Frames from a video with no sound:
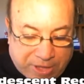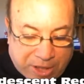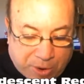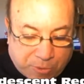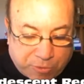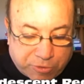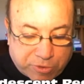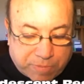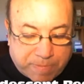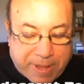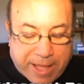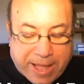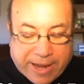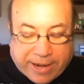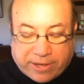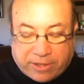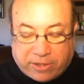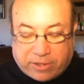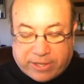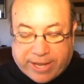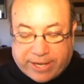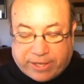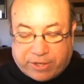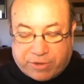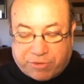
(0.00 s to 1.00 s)
That was back
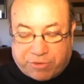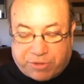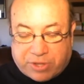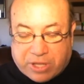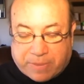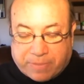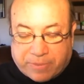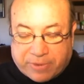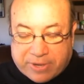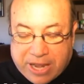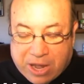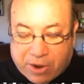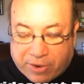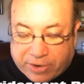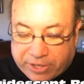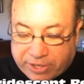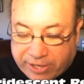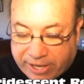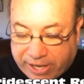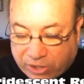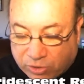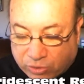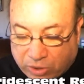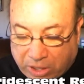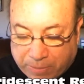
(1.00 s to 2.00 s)
in late December, now in
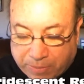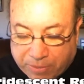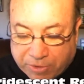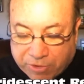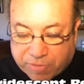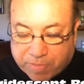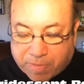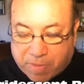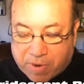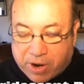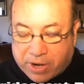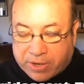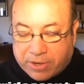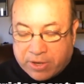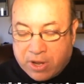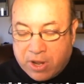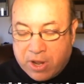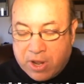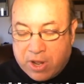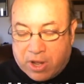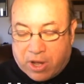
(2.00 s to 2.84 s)
Dean Greenman's barn.